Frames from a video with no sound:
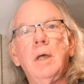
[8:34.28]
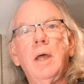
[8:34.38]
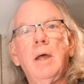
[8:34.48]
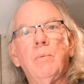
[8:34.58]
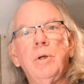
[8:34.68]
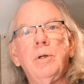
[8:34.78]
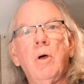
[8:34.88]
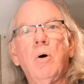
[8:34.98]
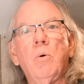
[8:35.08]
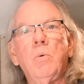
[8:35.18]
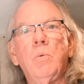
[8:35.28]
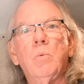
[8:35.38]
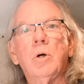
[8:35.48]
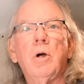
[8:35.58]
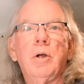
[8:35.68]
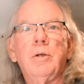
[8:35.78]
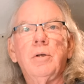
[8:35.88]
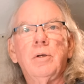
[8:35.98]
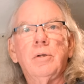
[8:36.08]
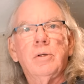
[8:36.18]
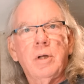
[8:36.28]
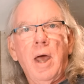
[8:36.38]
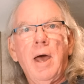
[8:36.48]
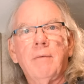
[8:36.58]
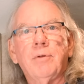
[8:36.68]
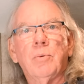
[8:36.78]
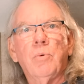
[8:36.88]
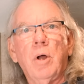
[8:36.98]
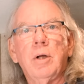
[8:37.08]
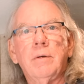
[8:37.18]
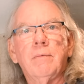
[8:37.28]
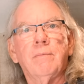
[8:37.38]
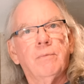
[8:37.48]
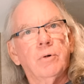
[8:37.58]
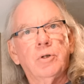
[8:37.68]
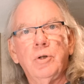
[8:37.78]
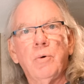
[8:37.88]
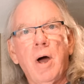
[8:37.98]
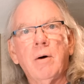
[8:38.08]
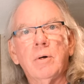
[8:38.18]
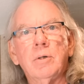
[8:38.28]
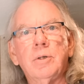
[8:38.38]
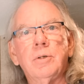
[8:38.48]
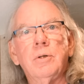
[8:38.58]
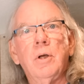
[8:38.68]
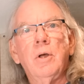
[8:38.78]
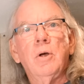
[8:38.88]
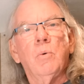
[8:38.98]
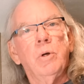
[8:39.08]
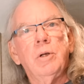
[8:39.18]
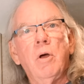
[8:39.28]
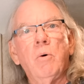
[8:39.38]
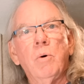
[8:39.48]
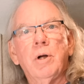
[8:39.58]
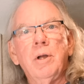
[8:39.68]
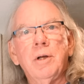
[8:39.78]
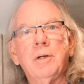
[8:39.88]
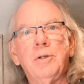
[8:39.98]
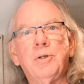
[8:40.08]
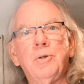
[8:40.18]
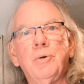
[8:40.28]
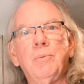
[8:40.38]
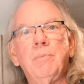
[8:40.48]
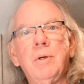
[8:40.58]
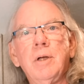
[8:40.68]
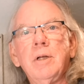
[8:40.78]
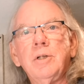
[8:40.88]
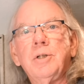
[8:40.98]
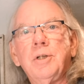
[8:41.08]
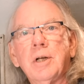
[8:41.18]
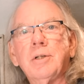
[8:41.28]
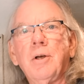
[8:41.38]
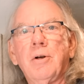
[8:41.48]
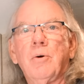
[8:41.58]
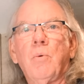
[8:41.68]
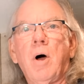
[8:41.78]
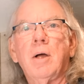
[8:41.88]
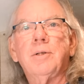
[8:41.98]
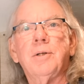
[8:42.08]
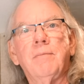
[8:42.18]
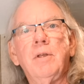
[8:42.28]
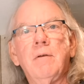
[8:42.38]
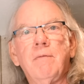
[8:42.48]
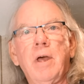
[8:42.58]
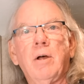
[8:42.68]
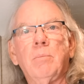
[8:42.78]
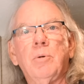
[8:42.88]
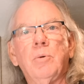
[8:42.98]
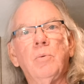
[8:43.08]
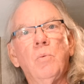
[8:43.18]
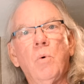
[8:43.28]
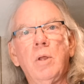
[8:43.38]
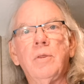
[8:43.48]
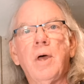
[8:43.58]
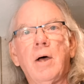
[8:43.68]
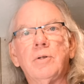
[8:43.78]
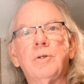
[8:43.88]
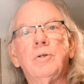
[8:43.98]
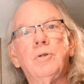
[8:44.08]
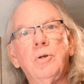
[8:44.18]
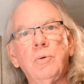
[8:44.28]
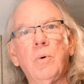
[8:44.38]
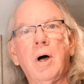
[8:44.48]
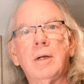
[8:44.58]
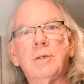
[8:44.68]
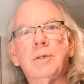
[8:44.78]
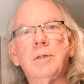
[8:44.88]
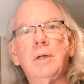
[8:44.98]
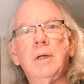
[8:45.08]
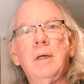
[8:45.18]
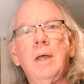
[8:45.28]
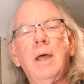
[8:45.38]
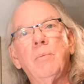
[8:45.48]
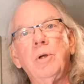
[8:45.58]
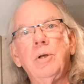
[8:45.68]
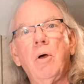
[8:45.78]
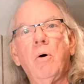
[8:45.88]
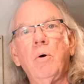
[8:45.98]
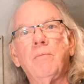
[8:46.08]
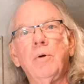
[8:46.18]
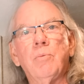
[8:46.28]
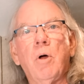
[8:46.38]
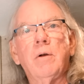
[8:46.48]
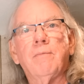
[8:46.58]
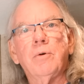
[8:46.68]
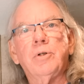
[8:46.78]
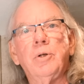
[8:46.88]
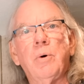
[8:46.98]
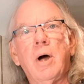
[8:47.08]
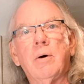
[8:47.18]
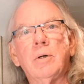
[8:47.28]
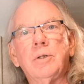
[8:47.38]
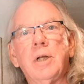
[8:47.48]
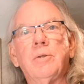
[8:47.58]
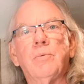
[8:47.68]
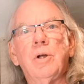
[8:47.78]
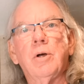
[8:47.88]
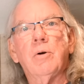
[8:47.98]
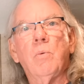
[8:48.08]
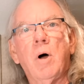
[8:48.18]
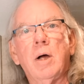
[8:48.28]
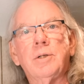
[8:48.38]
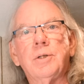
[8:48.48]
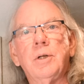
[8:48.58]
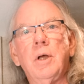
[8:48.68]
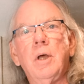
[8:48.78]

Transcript: and we know we're going to have to run it for 2 hours, we know we're going to consume 600 watts of the available 1002 watts. And we know if we run it for 2 hours at 300 watts,